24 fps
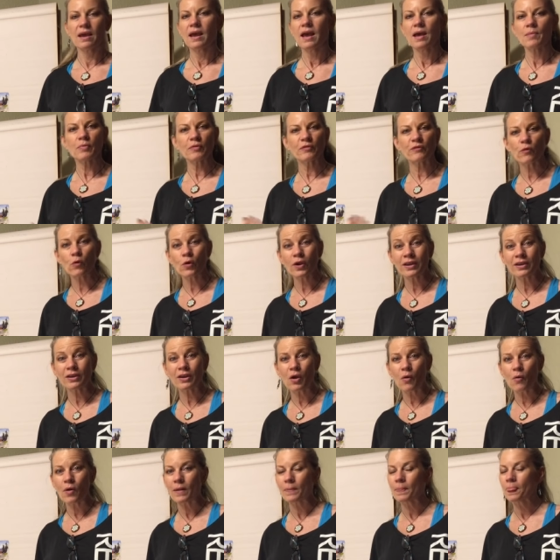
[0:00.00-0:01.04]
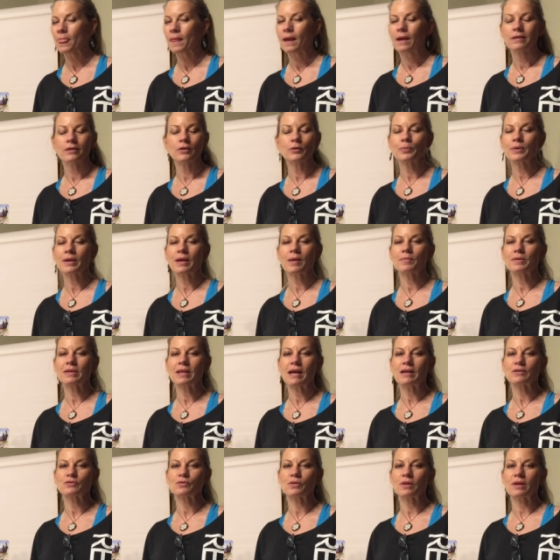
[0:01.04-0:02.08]
And before you know it, you'll become a
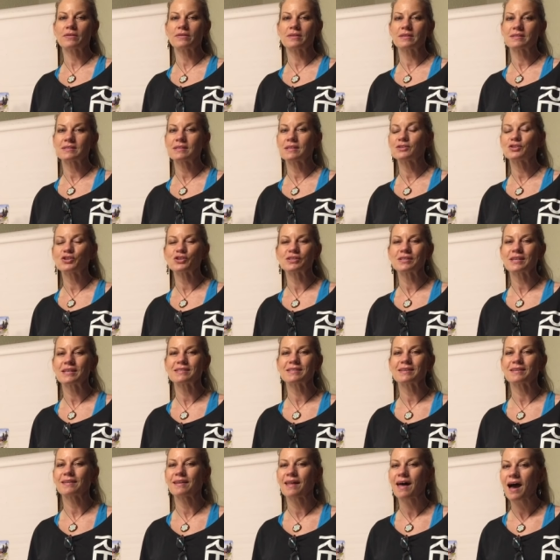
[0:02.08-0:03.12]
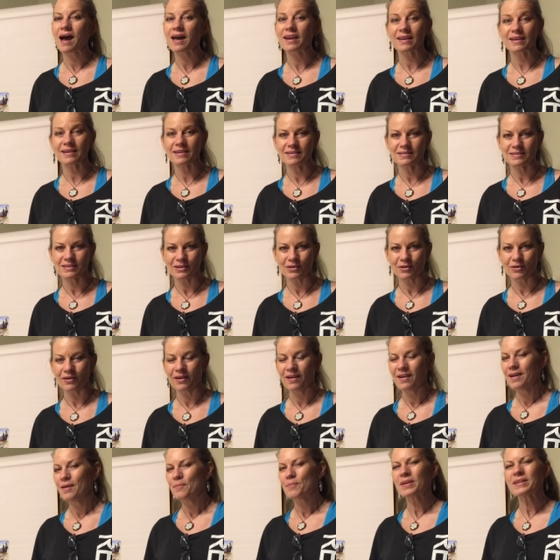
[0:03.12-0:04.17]
natural at this. It just gets a lot
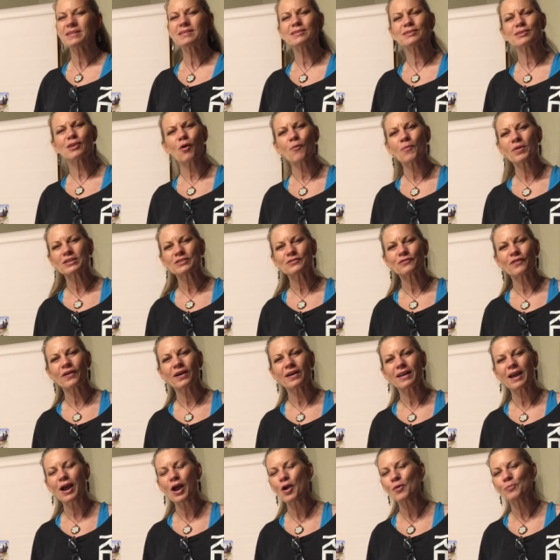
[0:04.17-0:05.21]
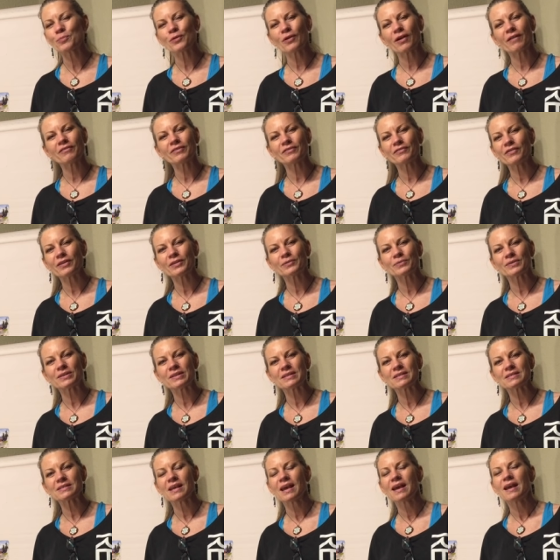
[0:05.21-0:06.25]
easier. But it's so much fun. I hope you're having fun with
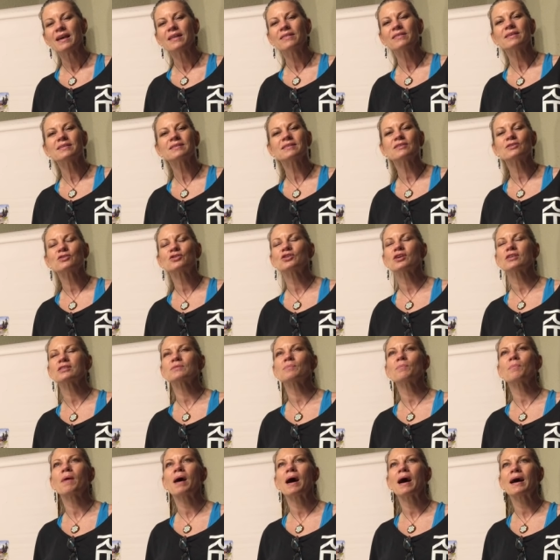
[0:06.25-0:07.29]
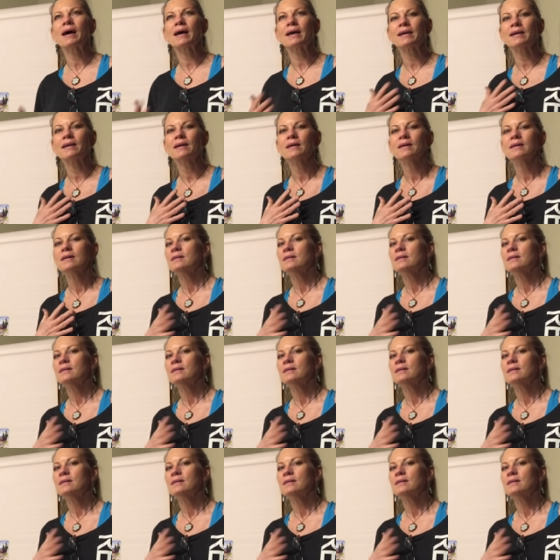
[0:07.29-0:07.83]
this. This is just my